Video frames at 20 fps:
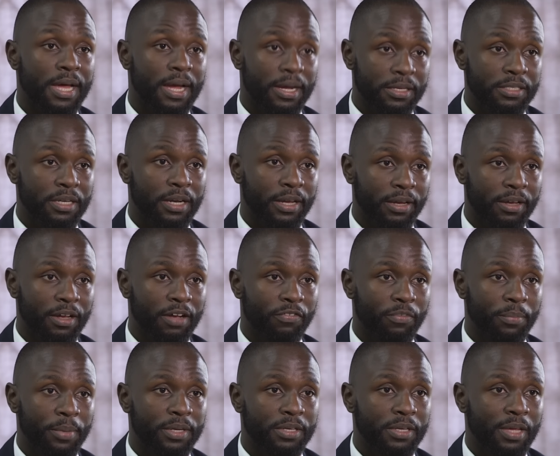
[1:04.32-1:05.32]
it acts like
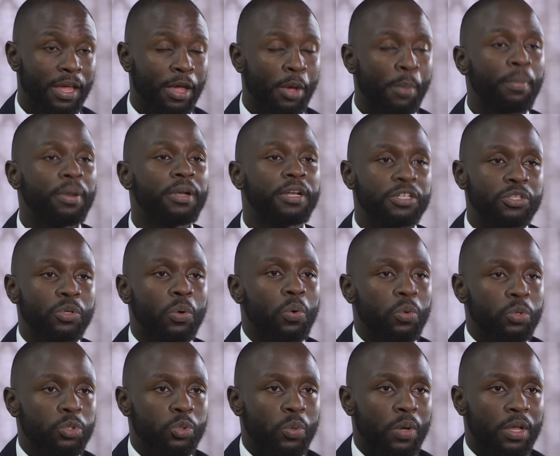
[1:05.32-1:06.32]
government. But there's
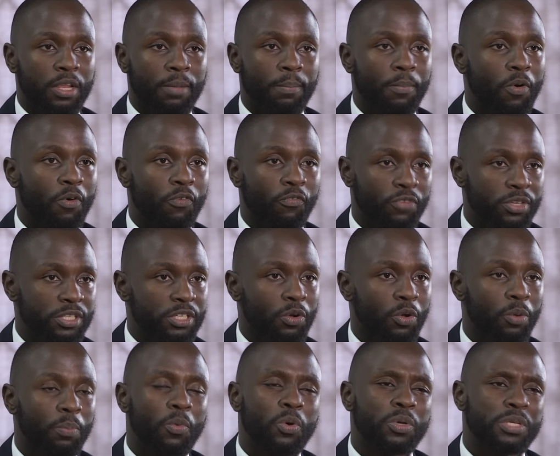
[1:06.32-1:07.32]
also other more
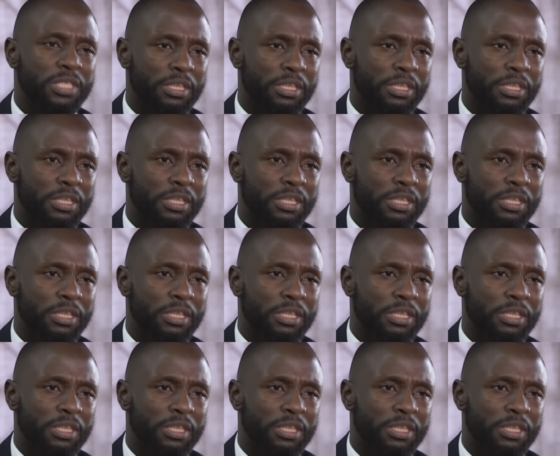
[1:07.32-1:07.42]
physical, more